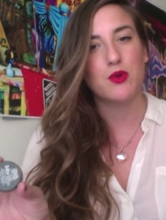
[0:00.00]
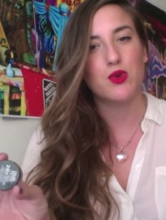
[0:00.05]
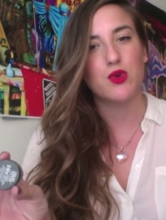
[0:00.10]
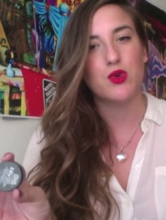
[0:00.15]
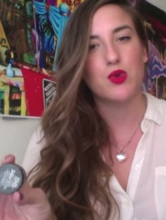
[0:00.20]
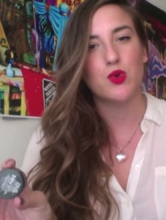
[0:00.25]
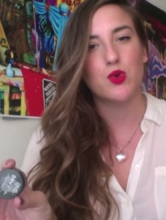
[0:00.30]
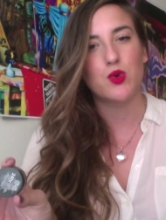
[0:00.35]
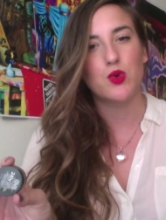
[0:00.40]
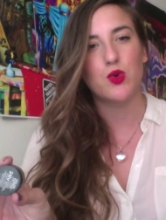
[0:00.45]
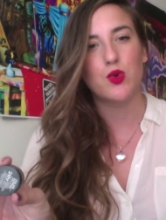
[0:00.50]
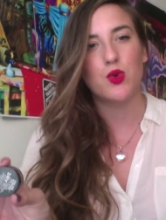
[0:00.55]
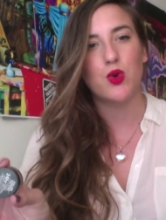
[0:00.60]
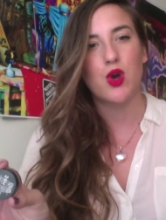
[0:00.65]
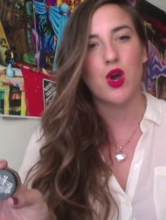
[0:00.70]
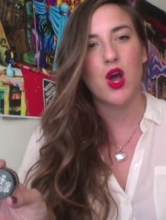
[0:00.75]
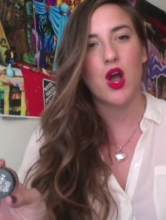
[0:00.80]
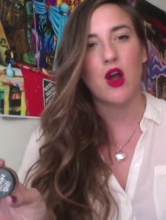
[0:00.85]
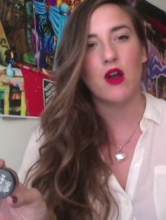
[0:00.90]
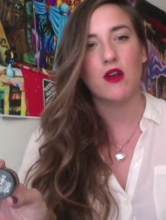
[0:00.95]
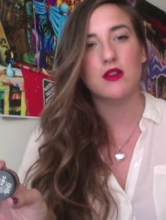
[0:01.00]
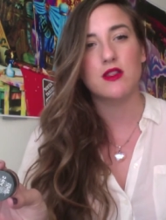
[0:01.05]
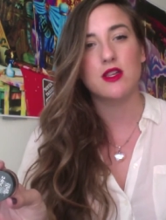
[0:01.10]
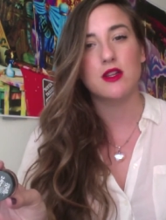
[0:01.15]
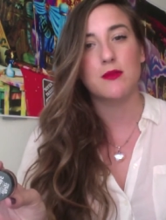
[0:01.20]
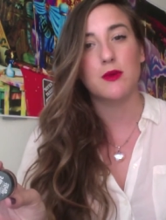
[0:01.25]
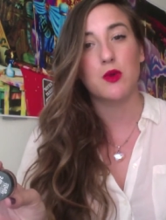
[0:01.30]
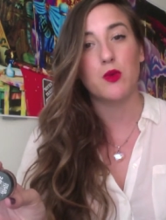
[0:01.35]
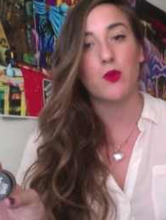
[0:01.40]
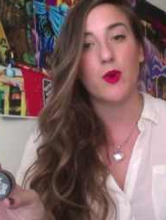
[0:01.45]
who are a
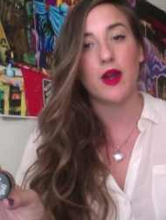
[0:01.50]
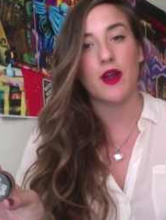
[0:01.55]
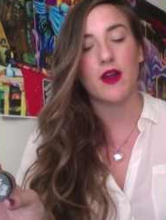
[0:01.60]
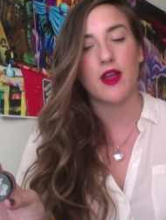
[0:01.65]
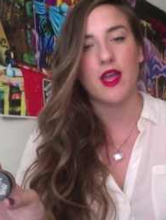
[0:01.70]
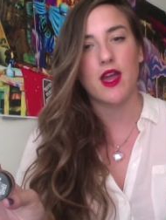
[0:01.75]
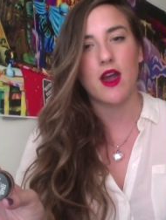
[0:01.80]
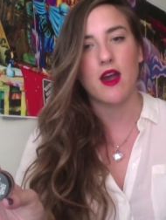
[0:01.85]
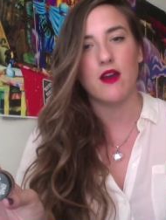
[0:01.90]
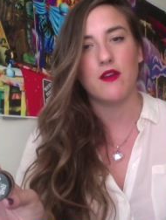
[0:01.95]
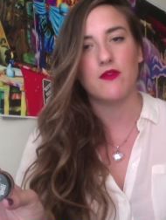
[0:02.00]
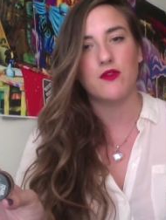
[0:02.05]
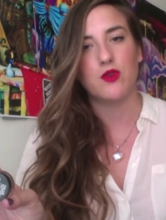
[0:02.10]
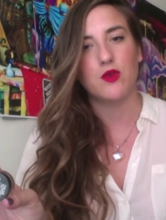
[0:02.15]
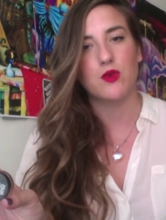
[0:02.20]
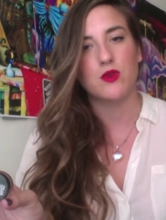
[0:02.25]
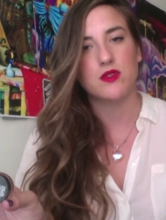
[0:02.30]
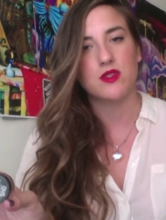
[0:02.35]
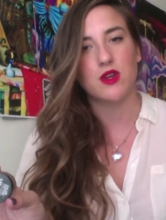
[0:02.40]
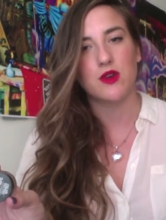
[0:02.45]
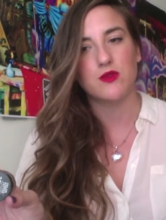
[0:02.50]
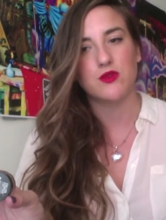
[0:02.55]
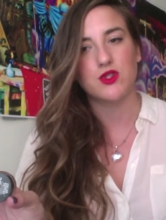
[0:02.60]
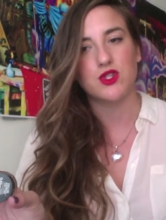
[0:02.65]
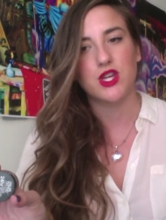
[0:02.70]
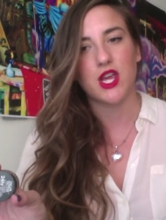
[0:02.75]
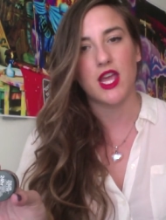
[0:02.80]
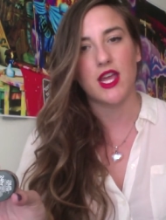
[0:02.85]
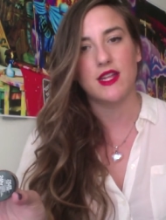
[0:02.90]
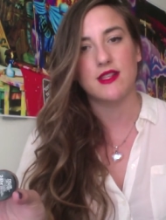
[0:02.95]
little bit wary of cool tone
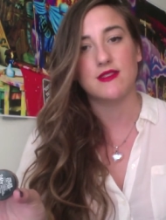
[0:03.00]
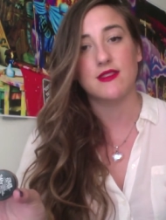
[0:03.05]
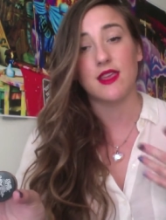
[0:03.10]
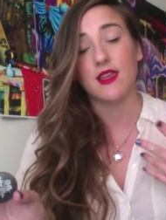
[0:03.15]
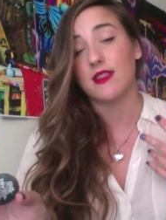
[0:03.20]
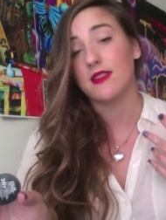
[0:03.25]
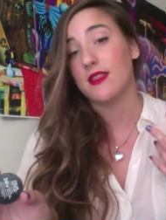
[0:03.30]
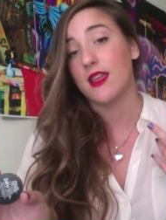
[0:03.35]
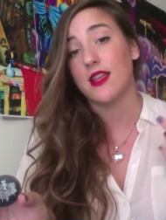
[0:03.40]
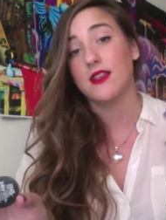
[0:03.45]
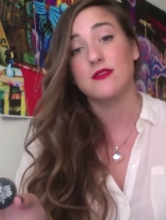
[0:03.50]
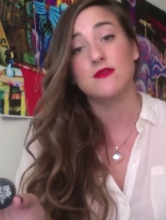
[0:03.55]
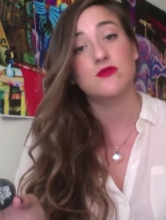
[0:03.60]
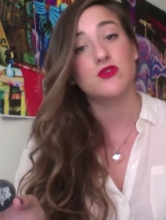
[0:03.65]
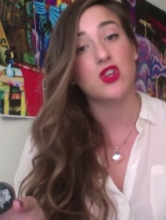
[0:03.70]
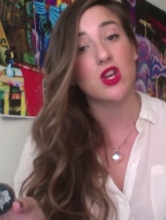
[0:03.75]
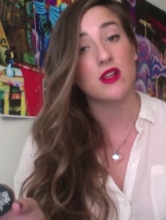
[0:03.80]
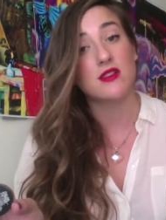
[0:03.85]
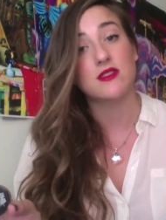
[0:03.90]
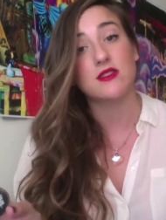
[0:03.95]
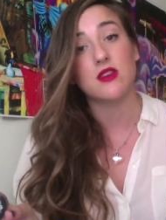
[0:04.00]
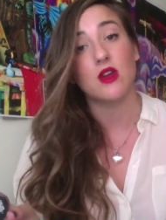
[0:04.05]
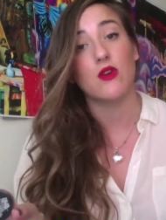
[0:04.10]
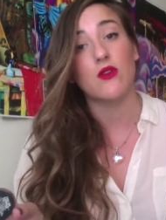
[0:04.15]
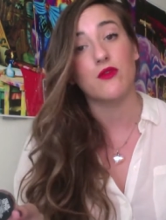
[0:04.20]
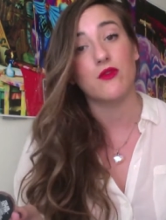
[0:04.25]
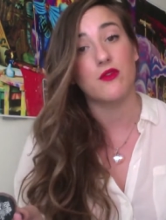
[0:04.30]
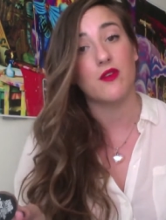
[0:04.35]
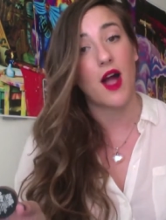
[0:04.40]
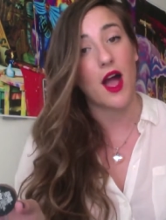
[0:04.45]
shades, like they just
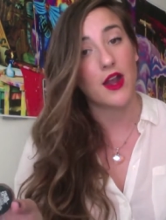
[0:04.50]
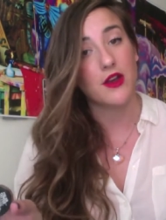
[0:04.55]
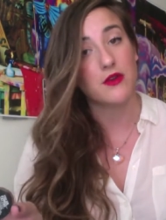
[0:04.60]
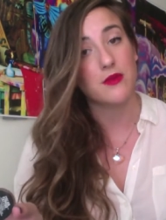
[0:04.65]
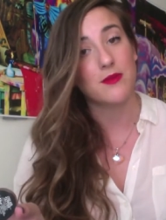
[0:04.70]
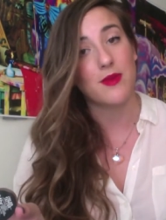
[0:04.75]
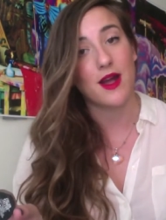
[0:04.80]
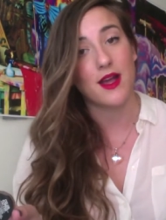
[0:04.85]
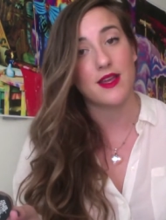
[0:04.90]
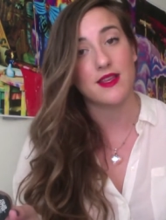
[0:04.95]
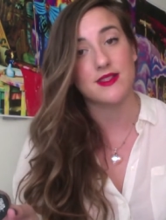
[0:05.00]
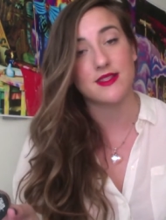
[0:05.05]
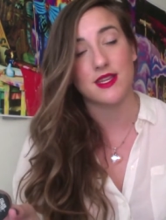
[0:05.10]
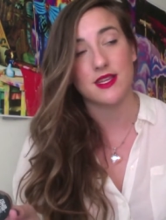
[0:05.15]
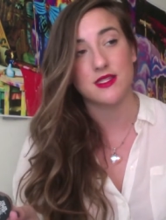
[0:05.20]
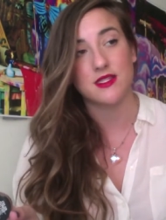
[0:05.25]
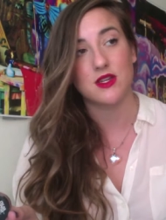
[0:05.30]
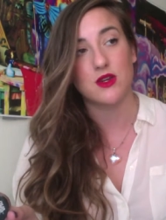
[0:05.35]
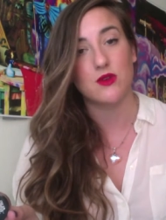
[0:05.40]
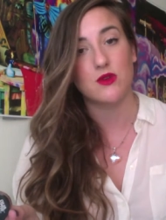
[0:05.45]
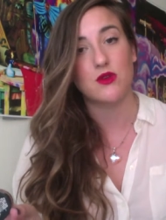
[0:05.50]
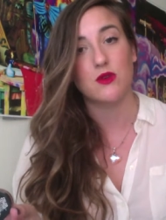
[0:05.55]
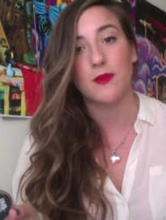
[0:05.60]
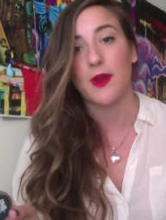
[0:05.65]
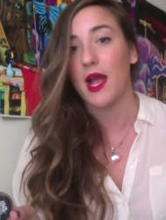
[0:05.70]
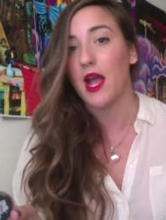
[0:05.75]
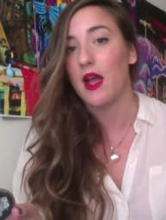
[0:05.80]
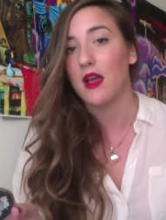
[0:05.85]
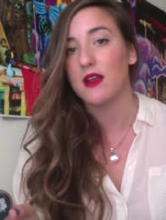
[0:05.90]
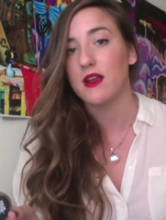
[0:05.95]
don't flatter my skin tone or
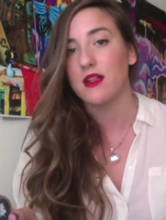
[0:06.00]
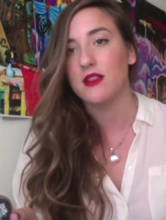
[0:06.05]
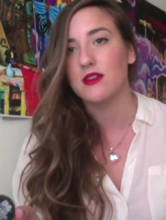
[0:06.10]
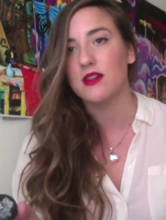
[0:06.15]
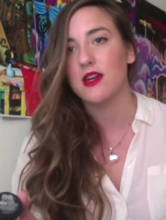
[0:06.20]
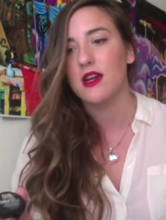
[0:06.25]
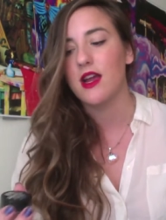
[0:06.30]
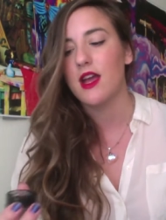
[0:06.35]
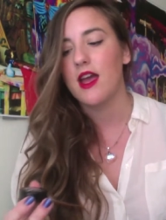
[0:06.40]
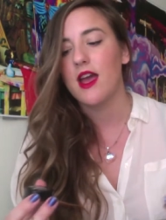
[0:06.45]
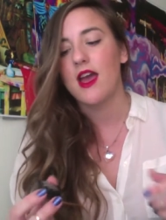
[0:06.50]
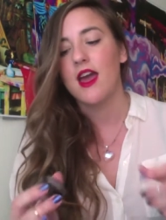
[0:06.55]
my eye color,